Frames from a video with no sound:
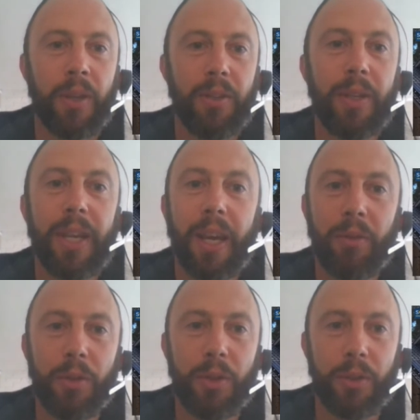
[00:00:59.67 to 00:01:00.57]
you can
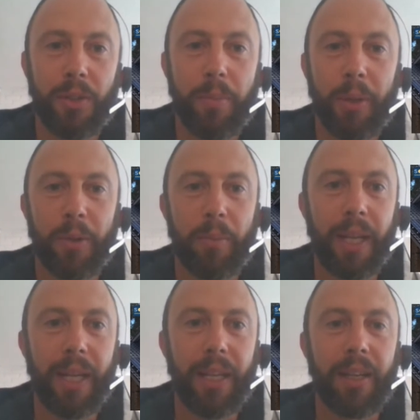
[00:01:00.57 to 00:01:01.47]
reduce your bill
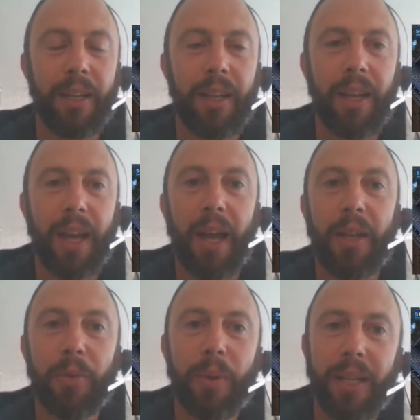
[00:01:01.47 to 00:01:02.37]
completely. And
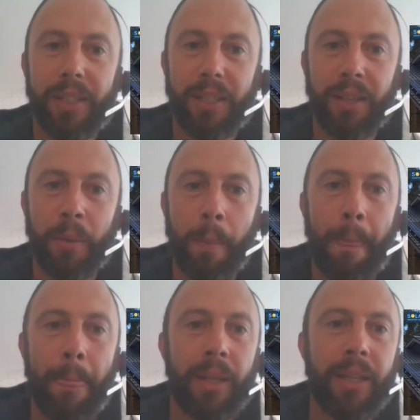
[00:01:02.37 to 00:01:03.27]
the reason
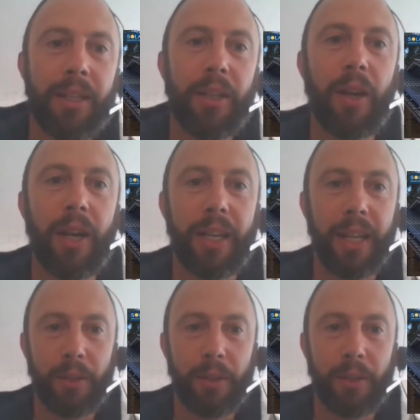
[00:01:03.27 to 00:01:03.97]
that you kind of need